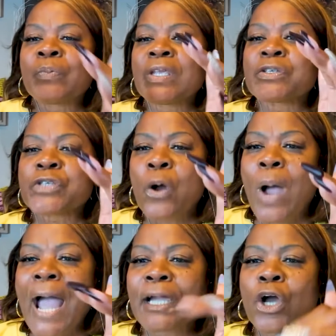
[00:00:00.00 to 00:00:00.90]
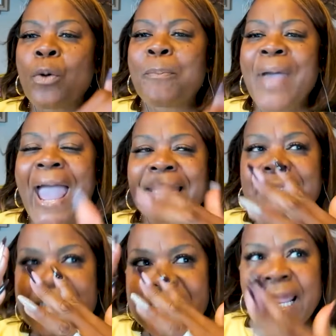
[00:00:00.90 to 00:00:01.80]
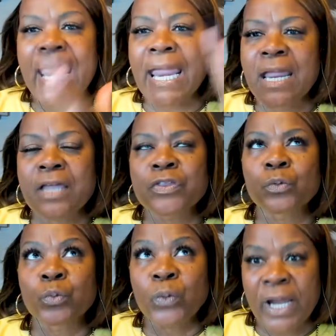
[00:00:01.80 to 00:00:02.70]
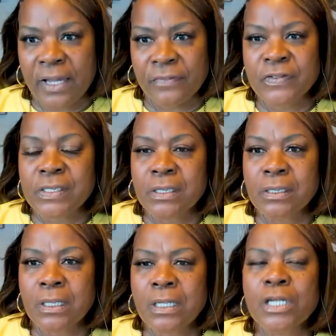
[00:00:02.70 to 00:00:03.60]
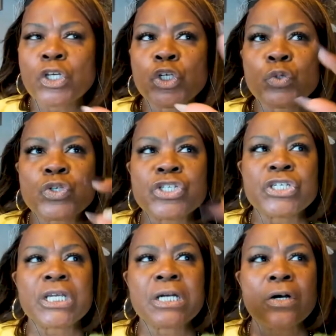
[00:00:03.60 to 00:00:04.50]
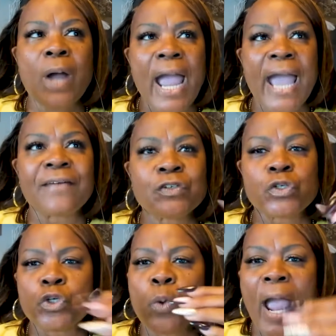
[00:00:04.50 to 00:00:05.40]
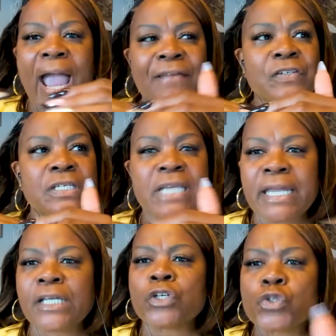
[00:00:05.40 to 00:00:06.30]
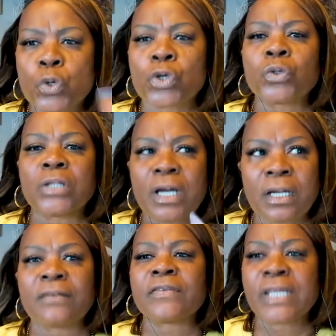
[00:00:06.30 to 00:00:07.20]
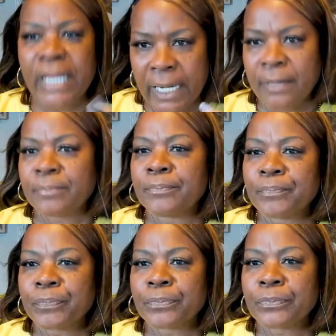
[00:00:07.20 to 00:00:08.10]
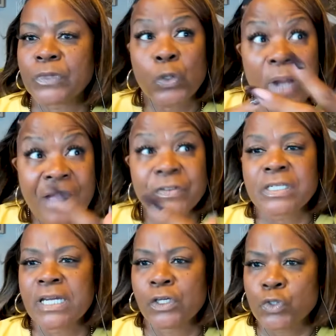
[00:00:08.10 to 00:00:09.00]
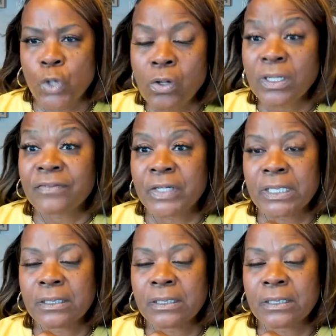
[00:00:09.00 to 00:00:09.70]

So I go back to saying the refs, you have to take control of the game. You have to take control of it.